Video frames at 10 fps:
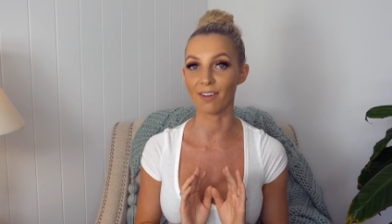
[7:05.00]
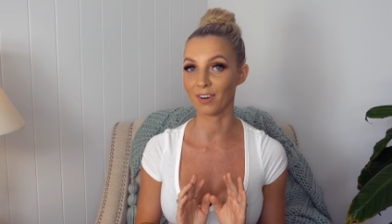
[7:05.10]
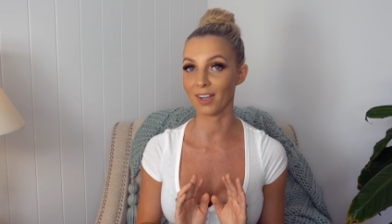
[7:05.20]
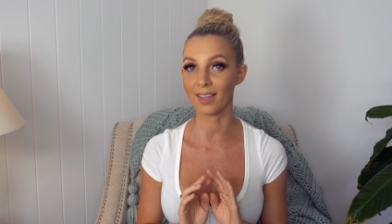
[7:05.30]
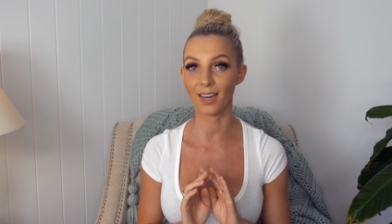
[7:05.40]

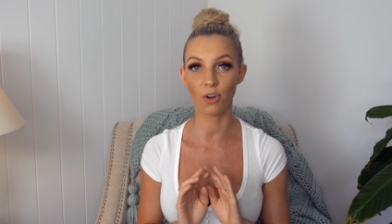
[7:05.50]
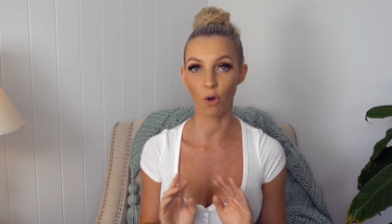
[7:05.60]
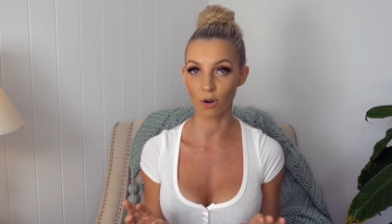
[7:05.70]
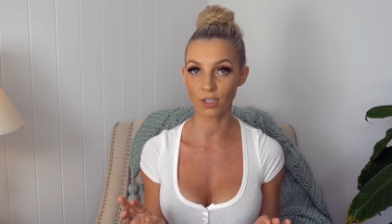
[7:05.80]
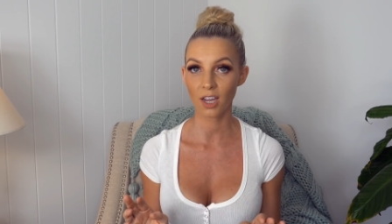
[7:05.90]
definitely
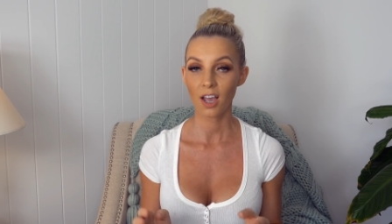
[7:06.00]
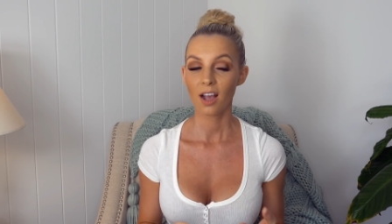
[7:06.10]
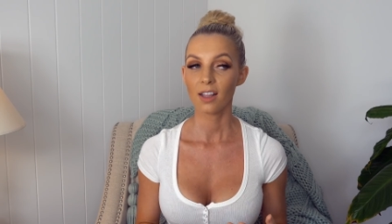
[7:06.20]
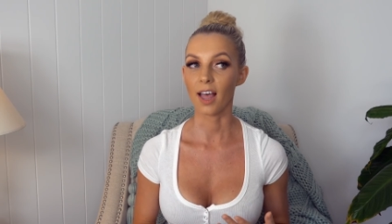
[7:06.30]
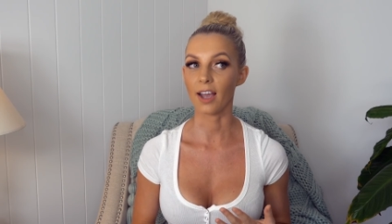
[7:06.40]
not.
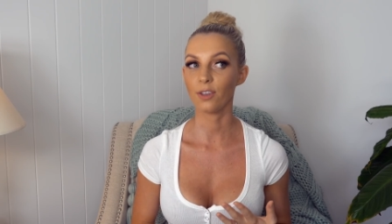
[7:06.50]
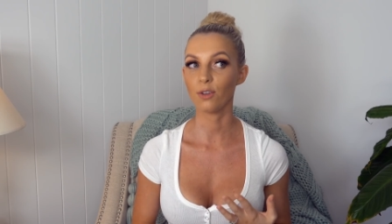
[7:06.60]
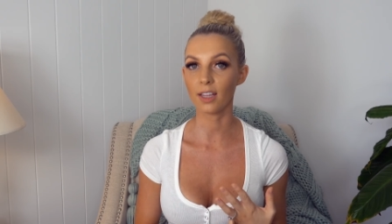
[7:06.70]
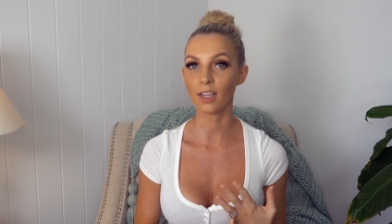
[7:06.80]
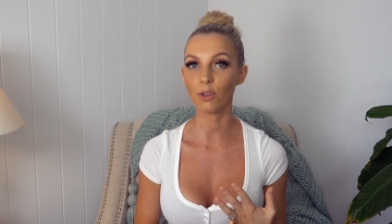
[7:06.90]
Like
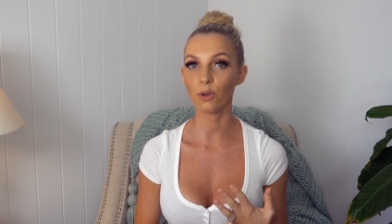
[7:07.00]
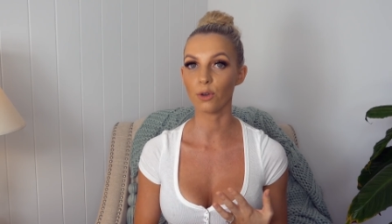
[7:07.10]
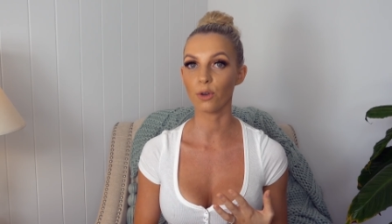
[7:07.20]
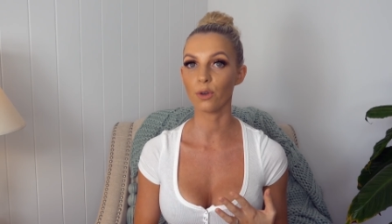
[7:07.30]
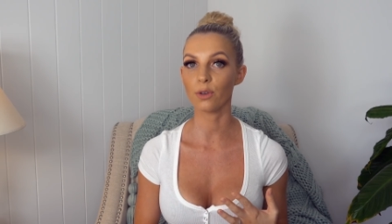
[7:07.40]
you
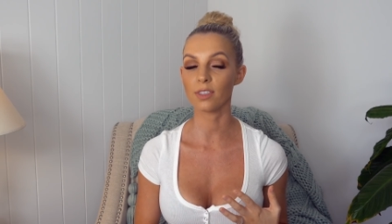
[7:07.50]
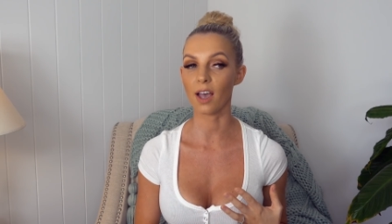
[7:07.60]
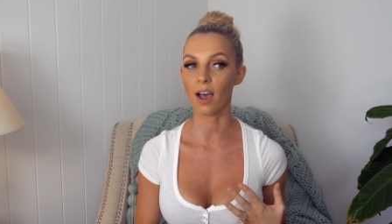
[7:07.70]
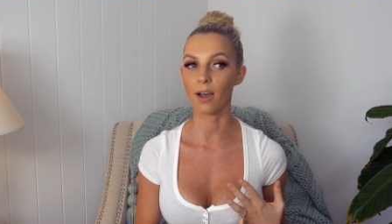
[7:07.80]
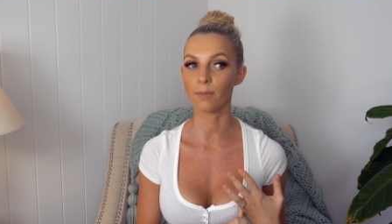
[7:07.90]
lose,
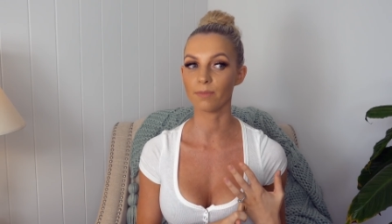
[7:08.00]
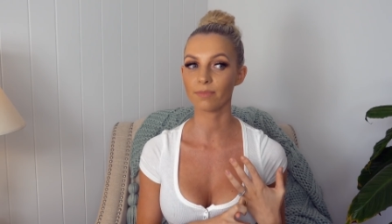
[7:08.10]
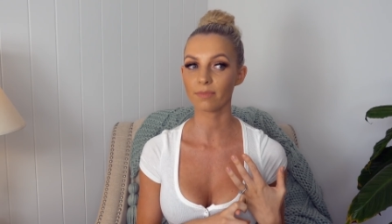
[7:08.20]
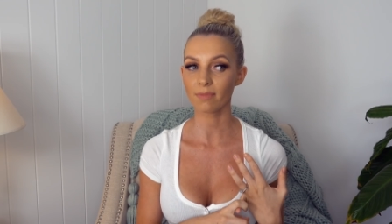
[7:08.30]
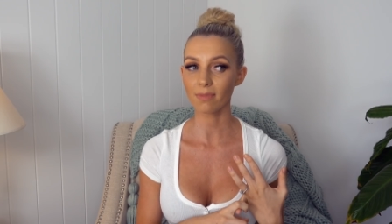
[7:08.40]

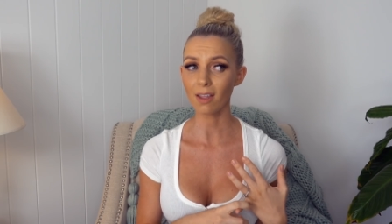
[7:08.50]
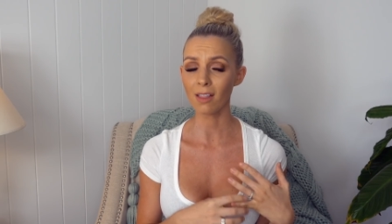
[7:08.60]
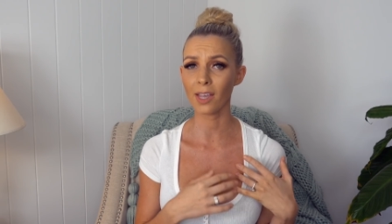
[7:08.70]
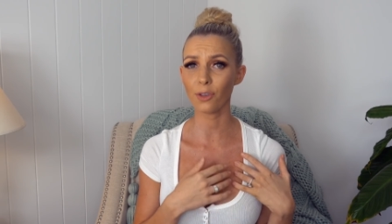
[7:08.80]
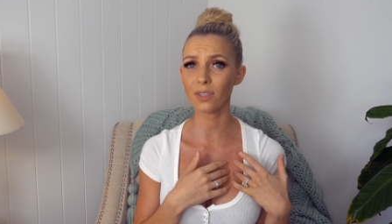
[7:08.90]
um,
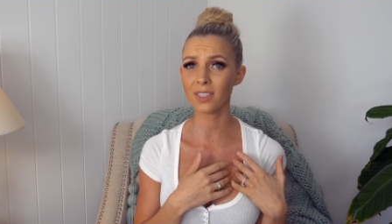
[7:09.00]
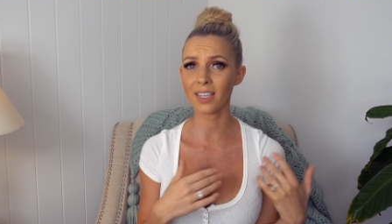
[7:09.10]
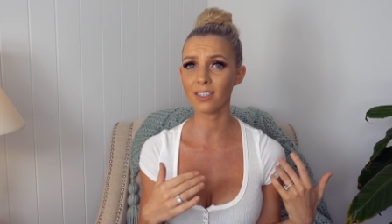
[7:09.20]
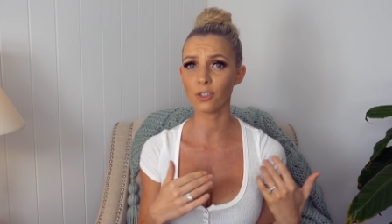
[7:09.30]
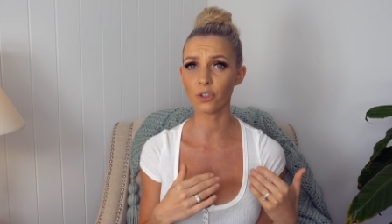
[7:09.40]
like your
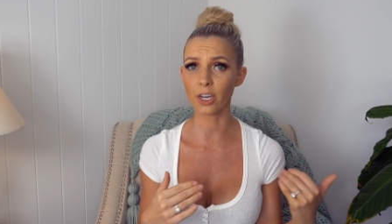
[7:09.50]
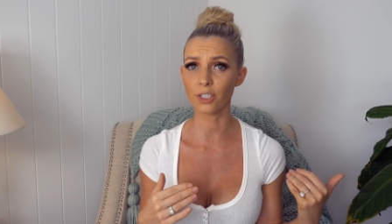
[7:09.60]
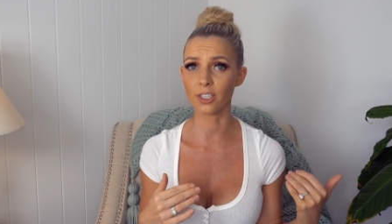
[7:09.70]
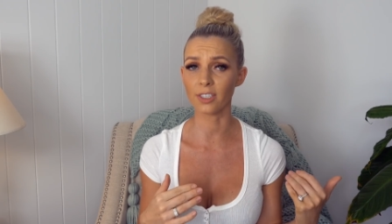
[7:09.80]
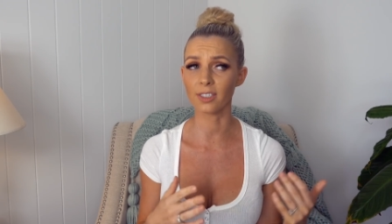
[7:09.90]
skin
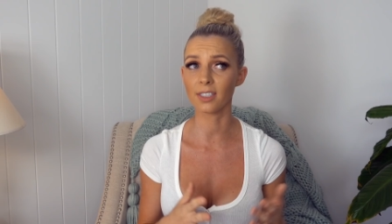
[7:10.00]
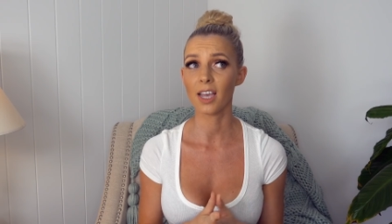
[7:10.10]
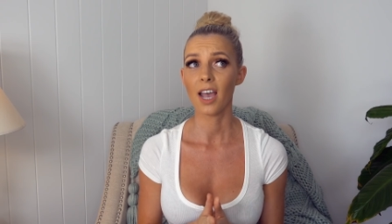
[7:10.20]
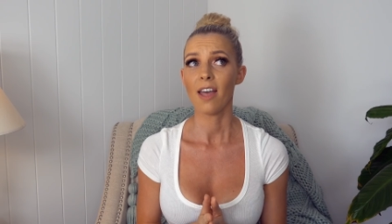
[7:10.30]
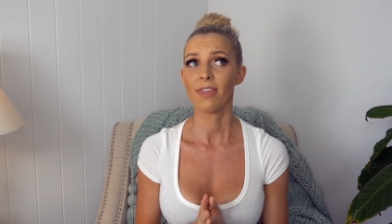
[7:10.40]
stretches,
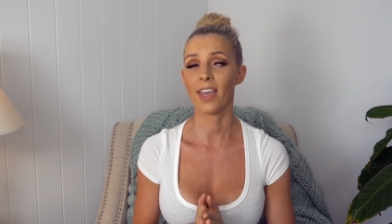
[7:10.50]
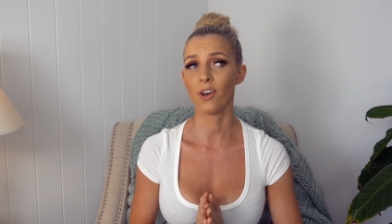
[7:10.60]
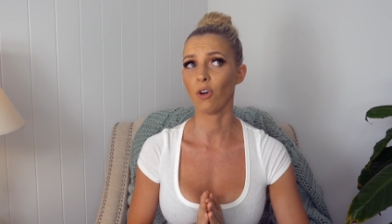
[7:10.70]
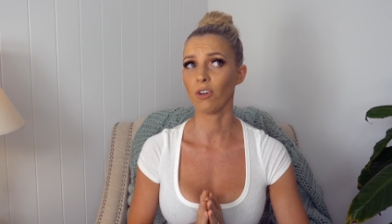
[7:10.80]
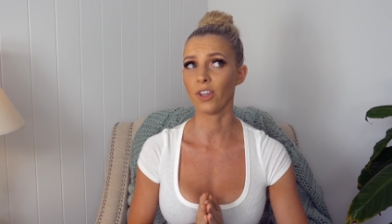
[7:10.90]
they're
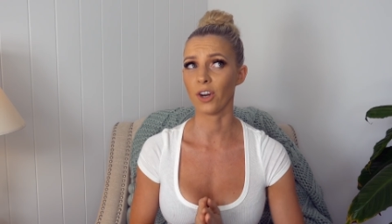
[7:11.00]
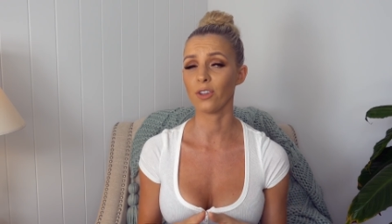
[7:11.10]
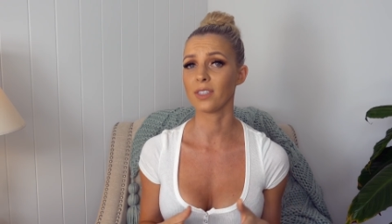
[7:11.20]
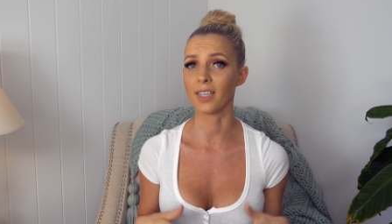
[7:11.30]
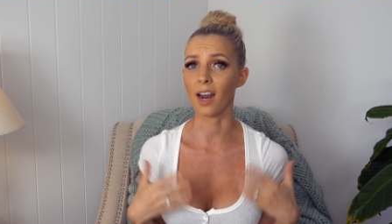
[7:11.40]
not, they
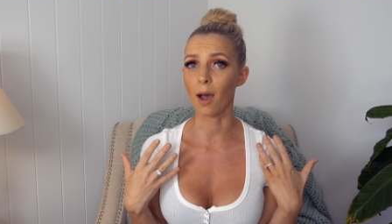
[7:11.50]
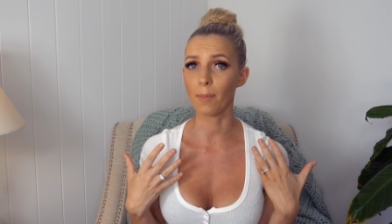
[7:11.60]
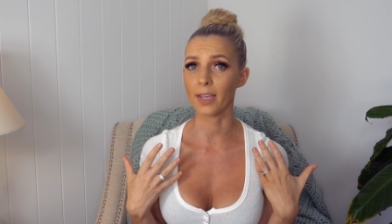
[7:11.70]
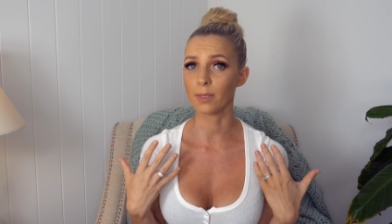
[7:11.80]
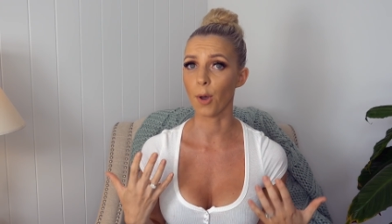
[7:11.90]
don't sit
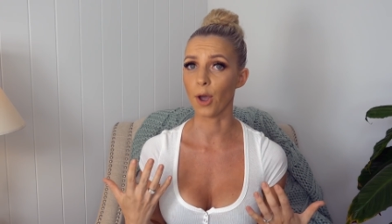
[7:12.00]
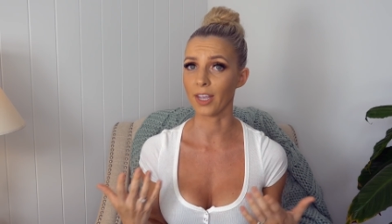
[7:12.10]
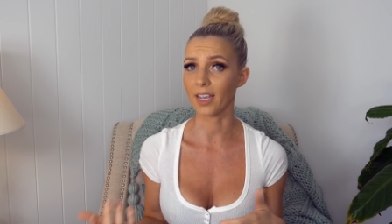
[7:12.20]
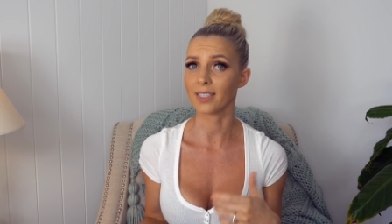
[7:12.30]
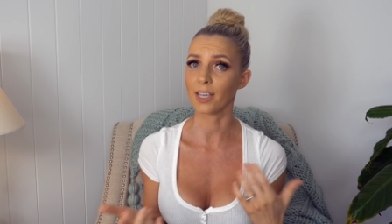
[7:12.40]
up as
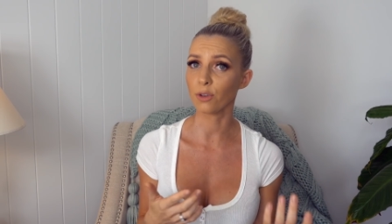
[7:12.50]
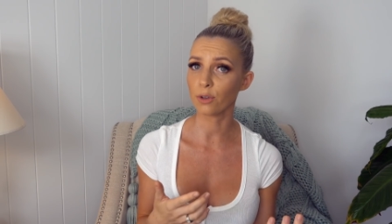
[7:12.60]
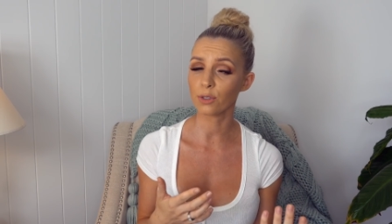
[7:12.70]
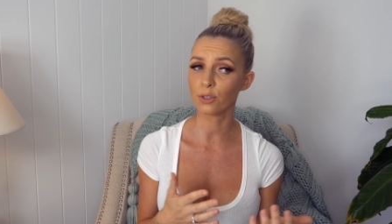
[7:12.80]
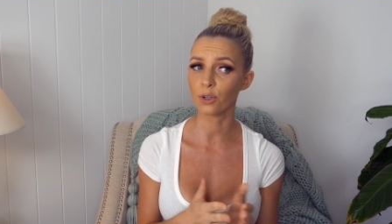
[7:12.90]
perky as they
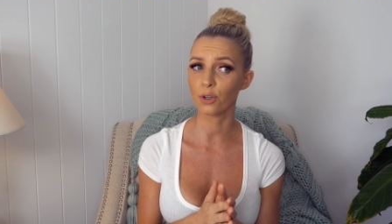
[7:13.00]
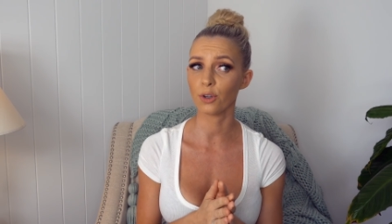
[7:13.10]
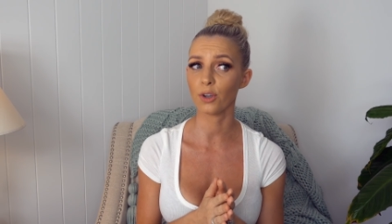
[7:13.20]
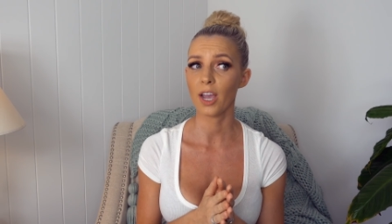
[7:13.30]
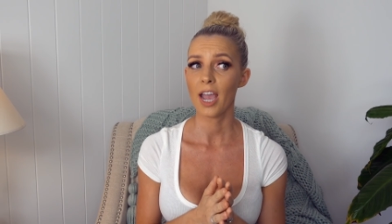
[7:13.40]
used
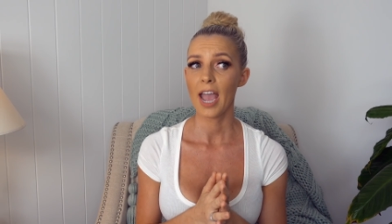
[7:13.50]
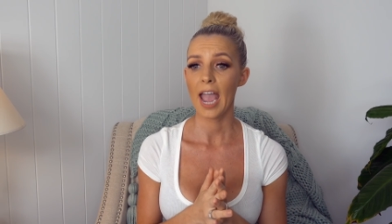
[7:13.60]
to